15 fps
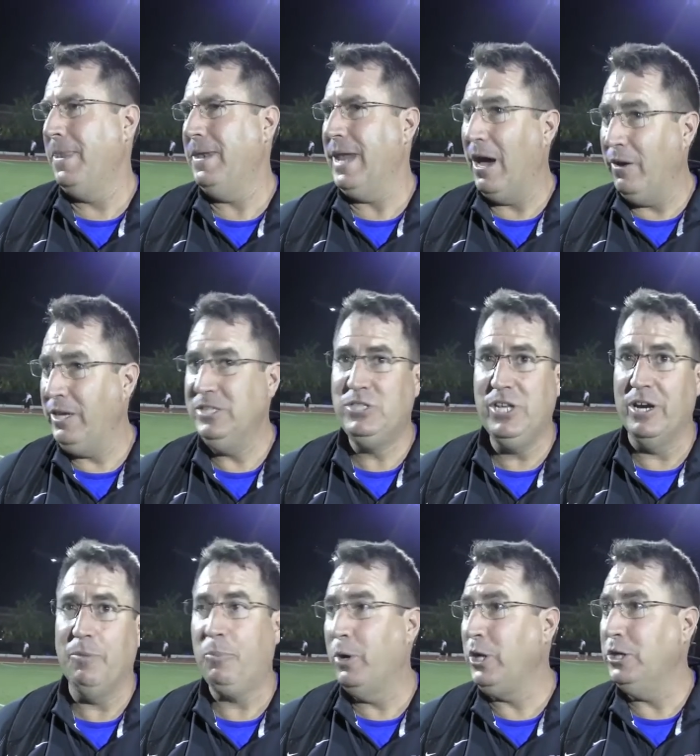Now he's
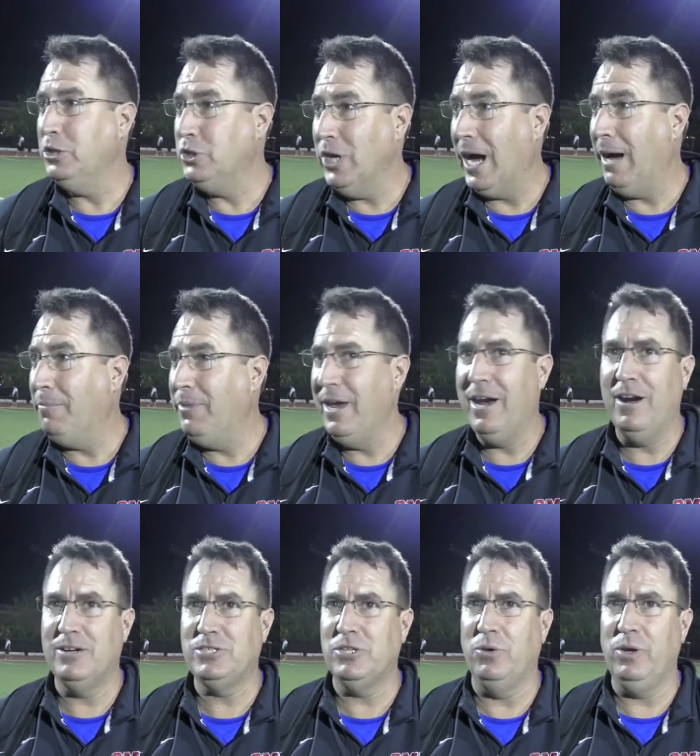done a pretty good job
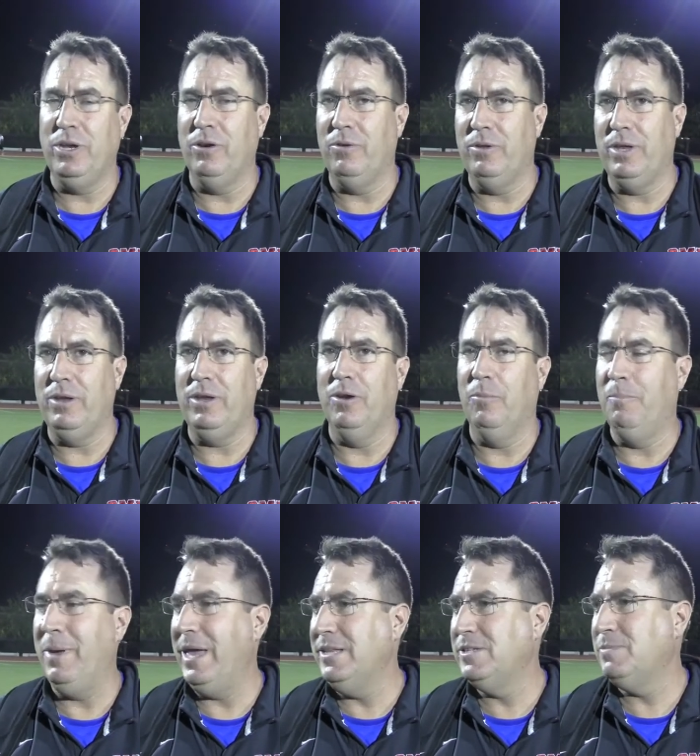there. So you know, you know
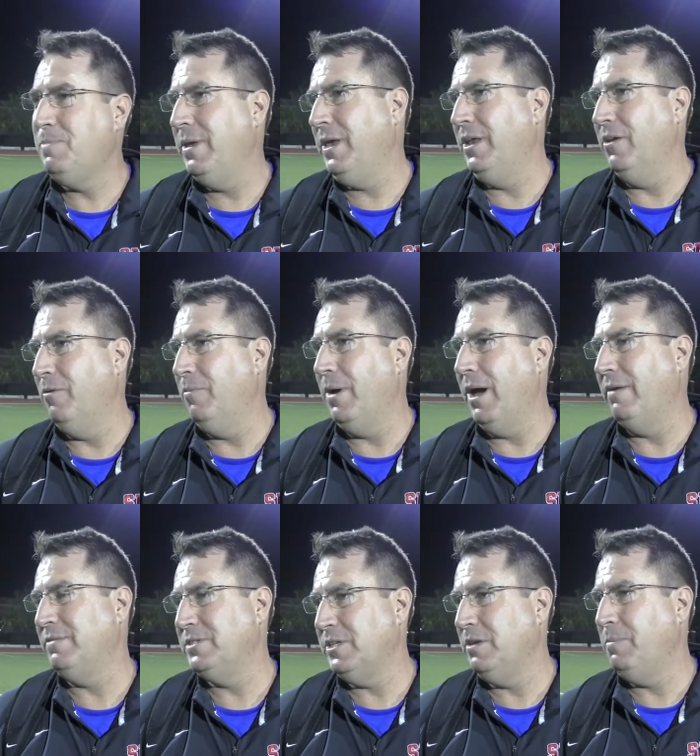Ben's you know
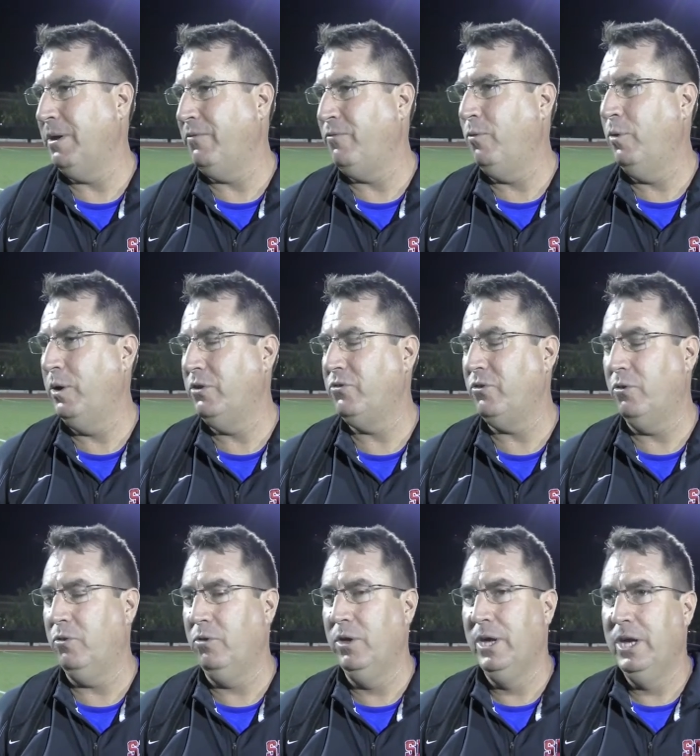obviously been a forward his
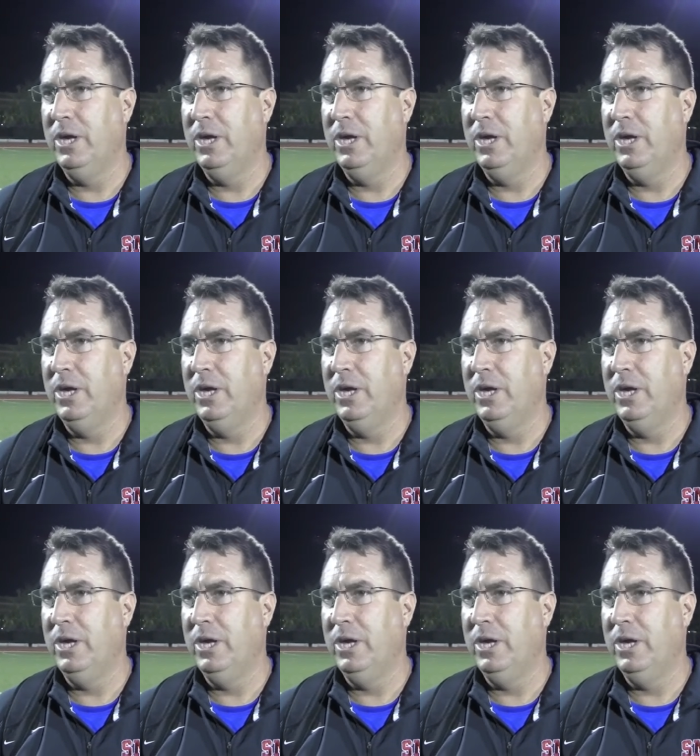whole